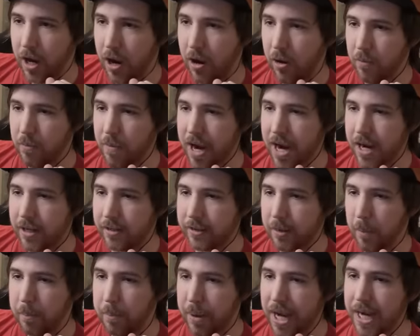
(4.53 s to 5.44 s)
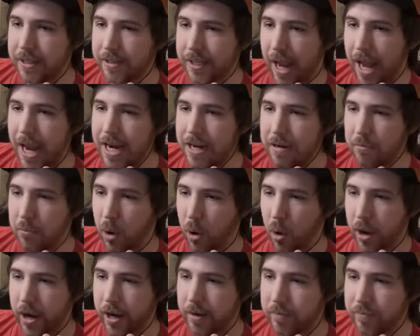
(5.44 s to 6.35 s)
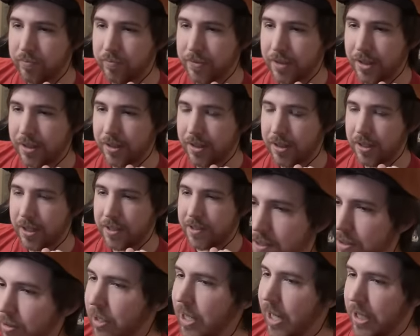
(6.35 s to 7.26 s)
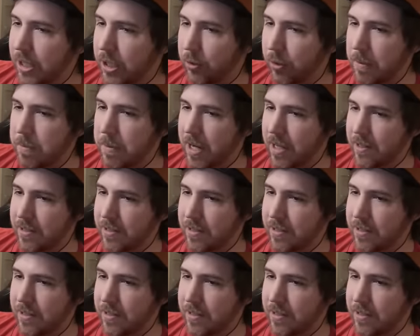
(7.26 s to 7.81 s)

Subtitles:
Oh man, the big Titan boy. Still kind of creepy